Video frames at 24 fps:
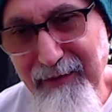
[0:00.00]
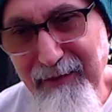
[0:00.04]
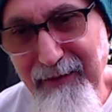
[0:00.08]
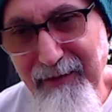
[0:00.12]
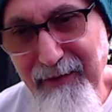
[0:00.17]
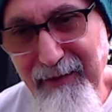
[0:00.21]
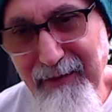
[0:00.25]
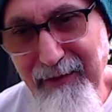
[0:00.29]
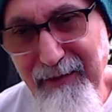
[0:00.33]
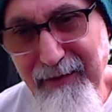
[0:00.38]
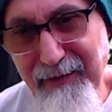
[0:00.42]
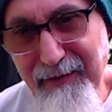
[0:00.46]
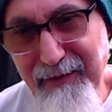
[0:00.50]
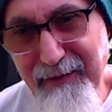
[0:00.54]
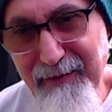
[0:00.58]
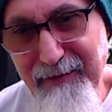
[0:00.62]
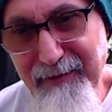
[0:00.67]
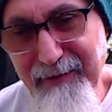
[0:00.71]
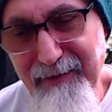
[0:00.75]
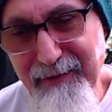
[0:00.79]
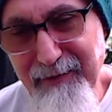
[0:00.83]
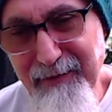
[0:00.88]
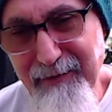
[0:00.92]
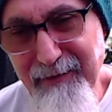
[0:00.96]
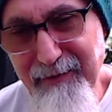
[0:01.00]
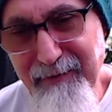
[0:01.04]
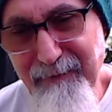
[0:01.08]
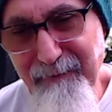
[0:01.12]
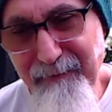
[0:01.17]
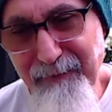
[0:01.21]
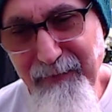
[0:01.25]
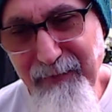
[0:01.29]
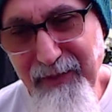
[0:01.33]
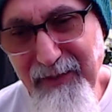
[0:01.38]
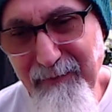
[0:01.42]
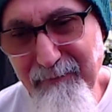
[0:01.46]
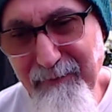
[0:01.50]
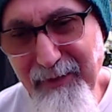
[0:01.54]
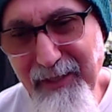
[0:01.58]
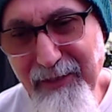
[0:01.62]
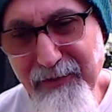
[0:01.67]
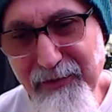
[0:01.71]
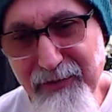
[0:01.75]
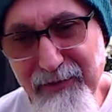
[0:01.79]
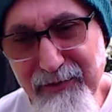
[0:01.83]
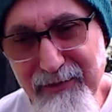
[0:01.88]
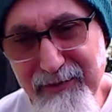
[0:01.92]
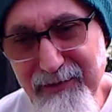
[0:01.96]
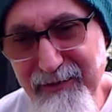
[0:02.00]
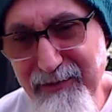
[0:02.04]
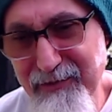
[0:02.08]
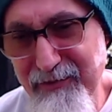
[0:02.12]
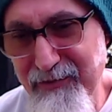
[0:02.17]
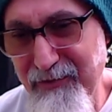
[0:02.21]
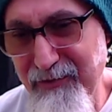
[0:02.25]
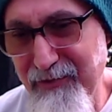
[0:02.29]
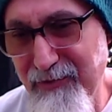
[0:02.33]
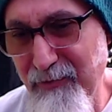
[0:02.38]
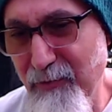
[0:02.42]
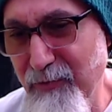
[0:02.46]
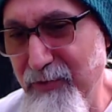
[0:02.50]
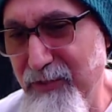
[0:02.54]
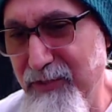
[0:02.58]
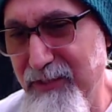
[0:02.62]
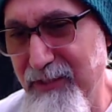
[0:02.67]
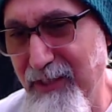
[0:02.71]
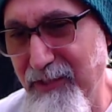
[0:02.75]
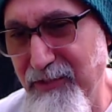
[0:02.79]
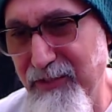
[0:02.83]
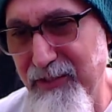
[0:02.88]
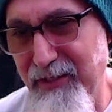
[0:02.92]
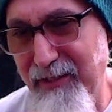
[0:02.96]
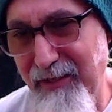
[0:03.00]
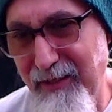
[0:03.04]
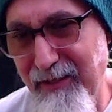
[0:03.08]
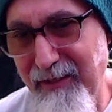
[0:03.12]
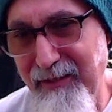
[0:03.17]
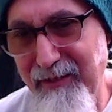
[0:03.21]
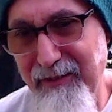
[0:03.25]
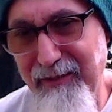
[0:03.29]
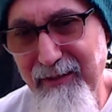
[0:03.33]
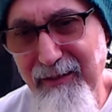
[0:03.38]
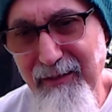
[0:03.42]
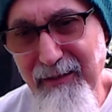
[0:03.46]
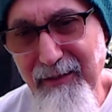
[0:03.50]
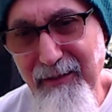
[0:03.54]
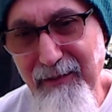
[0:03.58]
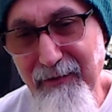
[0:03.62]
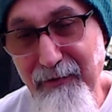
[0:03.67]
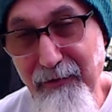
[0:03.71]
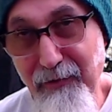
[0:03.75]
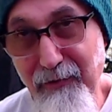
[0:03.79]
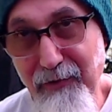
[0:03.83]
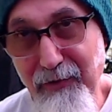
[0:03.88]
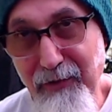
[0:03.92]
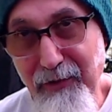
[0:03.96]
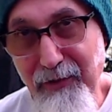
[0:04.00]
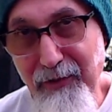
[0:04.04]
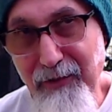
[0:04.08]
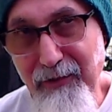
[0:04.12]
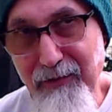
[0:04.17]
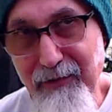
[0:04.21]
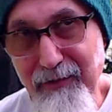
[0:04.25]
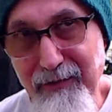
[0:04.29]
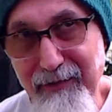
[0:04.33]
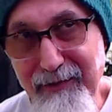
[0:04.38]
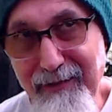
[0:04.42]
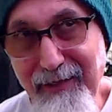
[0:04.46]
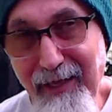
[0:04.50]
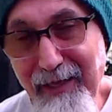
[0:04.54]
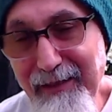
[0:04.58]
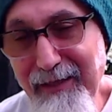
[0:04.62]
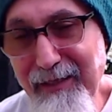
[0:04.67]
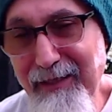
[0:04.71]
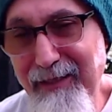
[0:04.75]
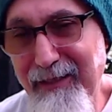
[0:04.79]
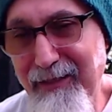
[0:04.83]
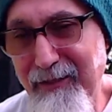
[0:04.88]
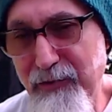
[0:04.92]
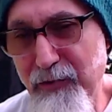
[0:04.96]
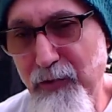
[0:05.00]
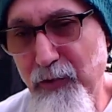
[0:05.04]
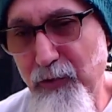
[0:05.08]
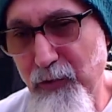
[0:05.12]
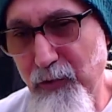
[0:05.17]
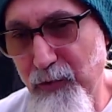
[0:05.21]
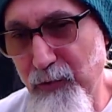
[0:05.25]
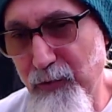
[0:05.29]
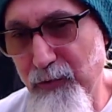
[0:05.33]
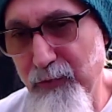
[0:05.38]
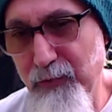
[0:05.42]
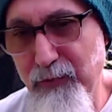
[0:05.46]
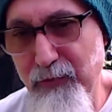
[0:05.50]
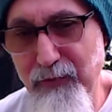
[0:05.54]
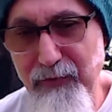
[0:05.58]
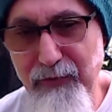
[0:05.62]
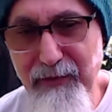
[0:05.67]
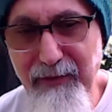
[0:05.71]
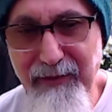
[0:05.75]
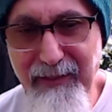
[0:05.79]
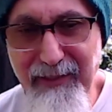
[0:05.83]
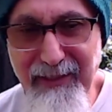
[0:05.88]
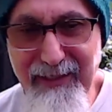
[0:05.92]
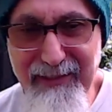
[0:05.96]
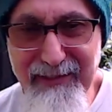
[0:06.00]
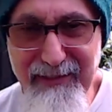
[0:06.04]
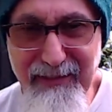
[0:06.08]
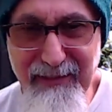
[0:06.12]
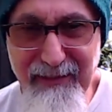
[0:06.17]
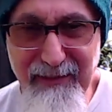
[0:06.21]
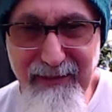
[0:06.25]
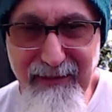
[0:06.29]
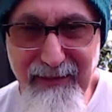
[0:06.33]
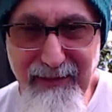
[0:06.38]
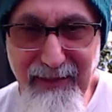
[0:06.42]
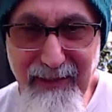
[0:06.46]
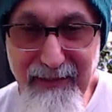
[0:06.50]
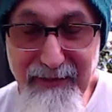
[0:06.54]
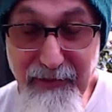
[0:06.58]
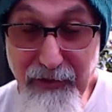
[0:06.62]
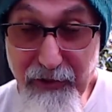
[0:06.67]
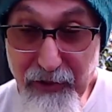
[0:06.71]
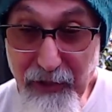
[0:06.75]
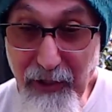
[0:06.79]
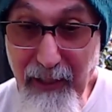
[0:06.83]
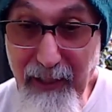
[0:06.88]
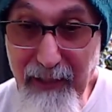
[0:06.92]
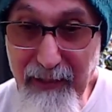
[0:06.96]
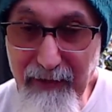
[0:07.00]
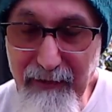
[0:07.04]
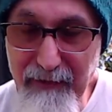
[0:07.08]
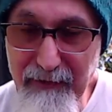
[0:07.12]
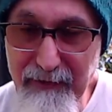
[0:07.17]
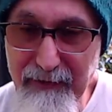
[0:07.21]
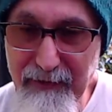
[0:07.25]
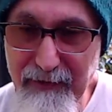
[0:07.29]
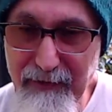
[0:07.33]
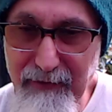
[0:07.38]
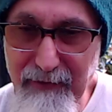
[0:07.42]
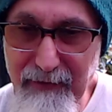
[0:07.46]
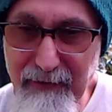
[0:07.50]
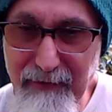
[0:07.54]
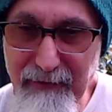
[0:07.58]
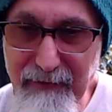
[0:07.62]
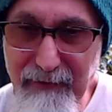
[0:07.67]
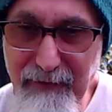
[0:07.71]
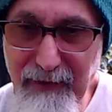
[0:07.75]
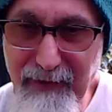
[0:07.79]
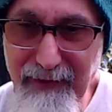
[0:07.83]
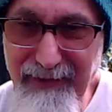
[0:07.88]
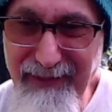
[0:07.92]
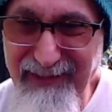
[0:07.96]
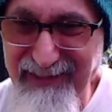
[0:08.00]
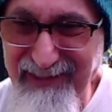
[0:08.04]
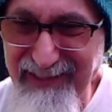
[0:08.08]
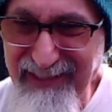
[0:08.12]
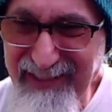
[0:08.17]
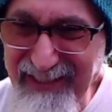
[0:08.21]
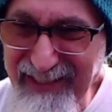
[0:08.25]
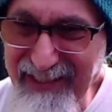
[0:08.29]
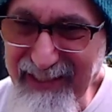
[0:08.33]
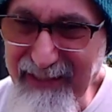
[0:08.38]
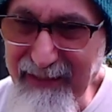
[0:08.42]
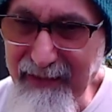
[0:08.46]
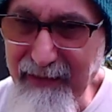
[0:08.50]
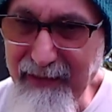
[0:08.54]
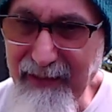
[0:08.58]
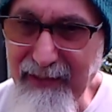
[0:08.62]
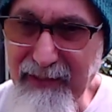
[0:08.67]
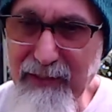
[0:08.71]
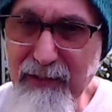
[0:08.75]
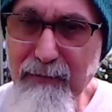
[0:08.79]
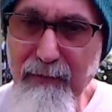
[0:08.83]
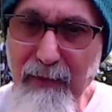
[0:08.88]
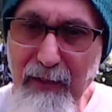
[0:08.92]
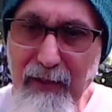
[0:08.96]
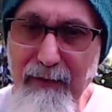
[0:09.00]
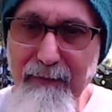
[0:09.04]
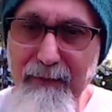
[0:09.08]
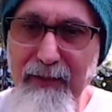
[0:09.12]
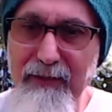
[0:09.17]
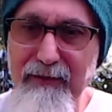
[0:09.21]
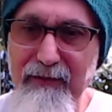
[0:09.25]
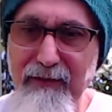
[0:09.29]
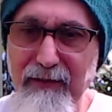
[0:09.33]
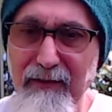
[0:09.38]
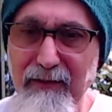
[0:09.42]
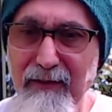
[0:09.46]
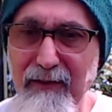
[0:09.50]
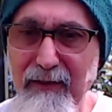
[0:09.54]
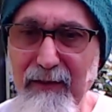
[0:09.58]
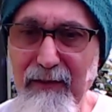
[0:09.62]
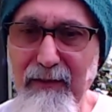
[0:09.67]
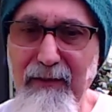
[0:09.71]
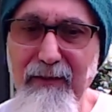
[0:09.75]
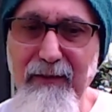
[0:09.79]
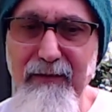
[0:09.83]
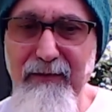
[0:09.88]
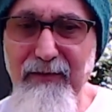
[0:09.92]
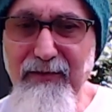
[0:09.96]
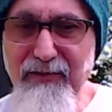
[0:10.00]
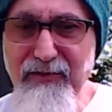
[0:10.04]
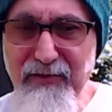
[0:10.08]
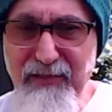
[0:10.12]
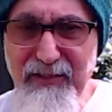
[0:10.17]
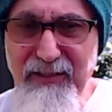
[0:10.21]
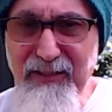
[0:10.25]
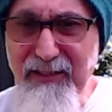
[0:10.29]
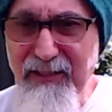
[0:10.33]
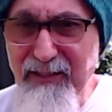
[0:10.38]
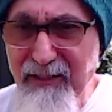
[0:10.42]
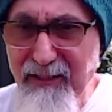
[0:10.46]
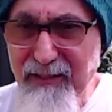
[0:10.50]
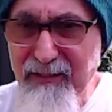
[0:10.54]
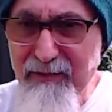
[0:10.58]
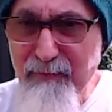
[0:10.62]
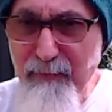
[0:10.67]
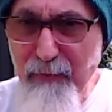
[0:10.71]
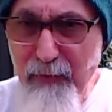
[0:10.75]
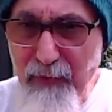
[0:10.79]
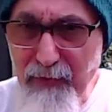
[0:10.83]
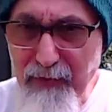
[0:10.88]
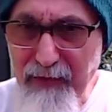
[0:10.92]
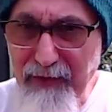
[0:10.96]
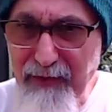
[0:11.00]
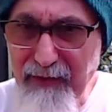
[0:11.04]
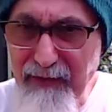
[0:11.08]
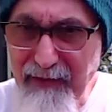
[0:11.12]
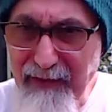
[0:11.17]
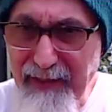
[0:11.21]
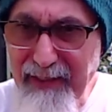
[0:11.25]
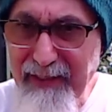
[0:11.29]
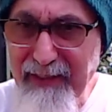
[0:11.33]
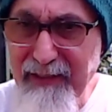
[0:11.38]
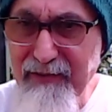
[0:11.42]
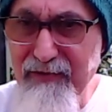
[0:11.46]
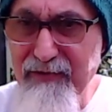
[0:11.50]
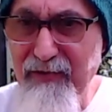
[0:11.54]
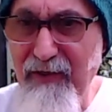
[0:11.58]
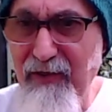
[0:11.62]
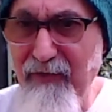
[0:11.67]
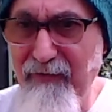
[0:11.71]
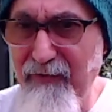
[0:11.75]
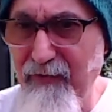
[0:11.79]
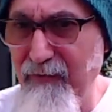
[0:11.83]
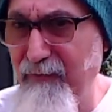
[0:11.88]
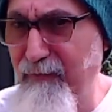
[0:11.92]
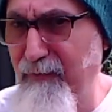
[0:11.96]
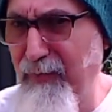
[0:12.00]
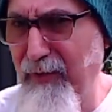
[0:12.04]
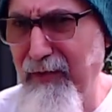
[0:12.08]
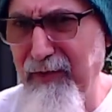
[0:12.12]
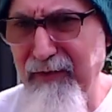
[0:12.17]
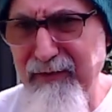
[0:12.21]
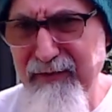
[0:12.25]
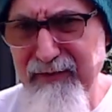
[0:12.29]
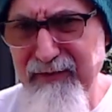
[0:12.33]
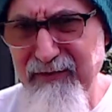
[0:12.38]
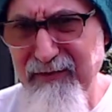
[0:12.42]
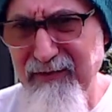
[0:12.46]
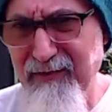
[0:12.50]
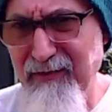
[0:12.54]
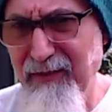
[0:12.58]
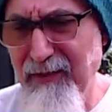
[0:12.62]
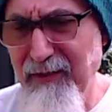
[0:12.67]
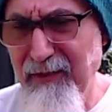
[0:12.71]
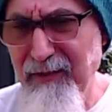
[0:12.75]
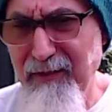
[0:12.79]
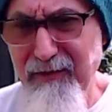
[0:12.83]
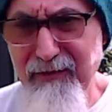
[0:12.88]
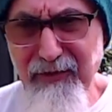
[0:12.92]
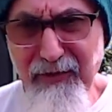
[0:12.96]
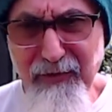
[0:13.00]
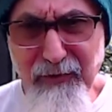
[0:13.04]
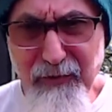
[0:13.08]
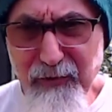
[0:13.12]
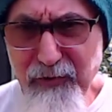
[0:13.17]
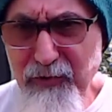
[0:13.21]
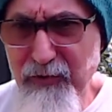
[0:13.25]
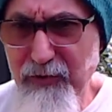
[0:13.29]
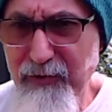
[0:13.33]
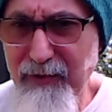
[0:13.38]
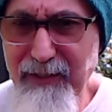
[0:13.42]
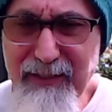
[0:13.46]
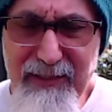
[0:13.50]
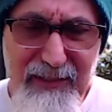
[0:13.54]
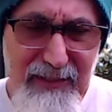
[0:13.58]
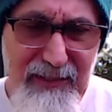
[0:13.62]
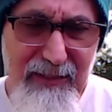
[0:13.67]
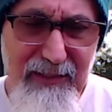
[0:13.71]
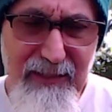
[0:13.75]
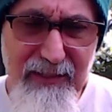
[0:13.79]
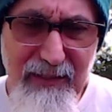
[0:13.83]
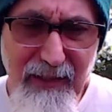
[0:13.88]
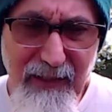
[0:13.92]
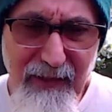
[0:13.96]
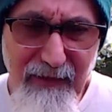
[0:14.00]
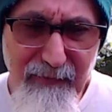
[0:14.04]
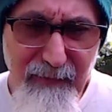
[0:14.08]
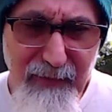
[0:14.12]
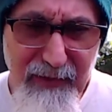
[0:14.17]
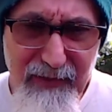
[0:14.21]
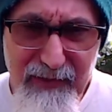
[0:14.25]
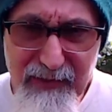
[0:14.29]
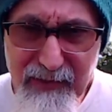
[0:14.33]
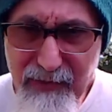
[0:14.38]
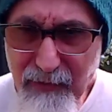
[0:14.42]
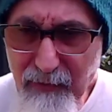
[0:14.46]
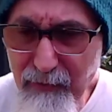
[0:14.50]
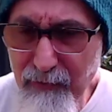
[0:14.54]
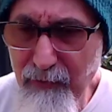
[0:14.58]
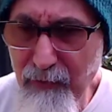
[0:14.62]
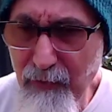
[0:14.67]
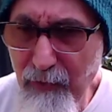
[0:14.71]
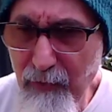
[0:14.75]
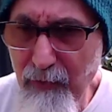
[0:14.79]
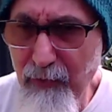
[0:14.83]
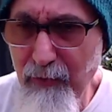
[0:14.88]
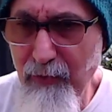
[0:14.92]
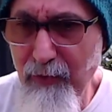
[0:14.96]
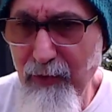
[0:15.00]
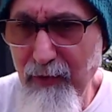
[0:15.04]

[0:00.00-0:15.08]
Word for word: and uh, he mentions there's no such thing, no, nothing as cruel as a as a child, right? As a kid experimenting, because you see kids pulling legs off of bugs and they do crazy stuff because they don't know